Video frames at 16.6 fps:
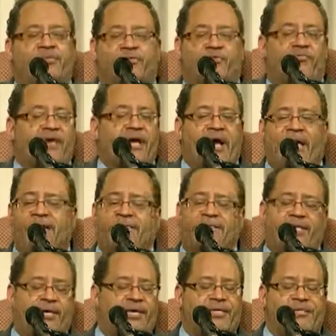The
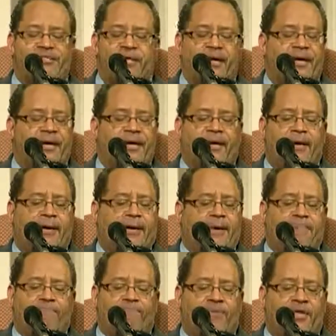reality is
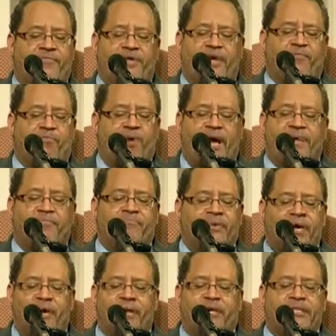that white
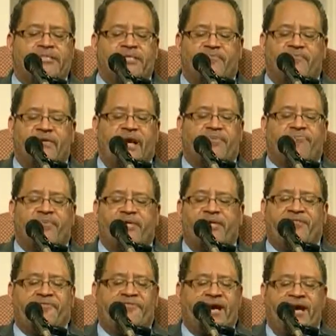Americans have not been
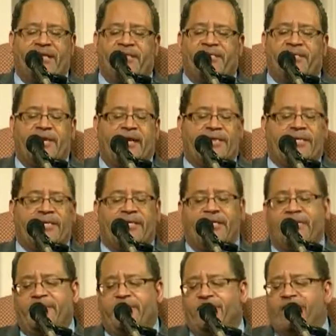invited and
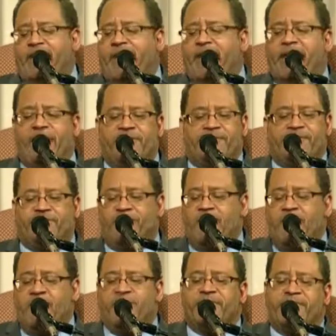engaged
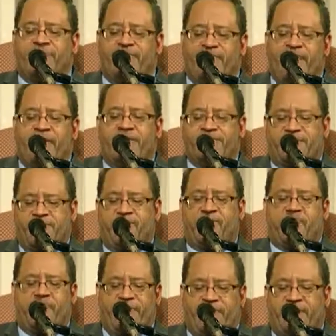to think
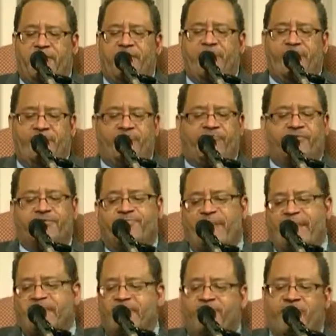self-critically and
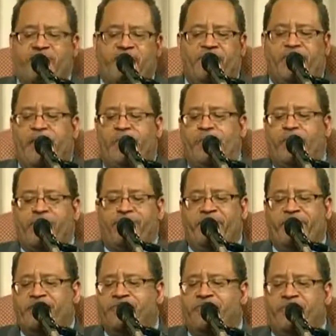introspectively about what it
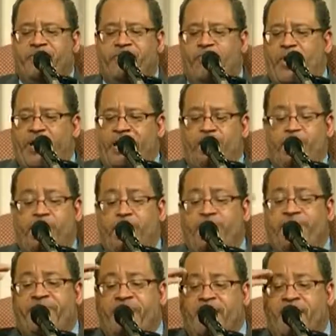means to be white. When we
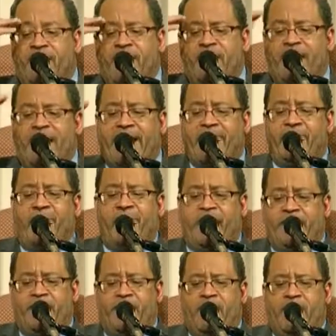think, like
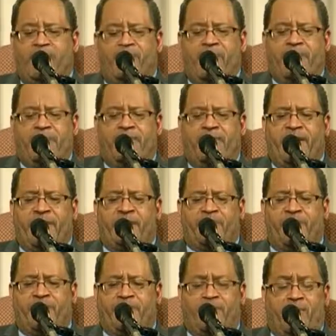men think
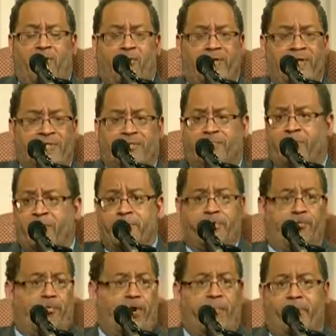gender, oh, that's a bunch
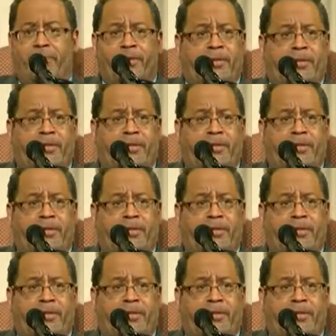of women.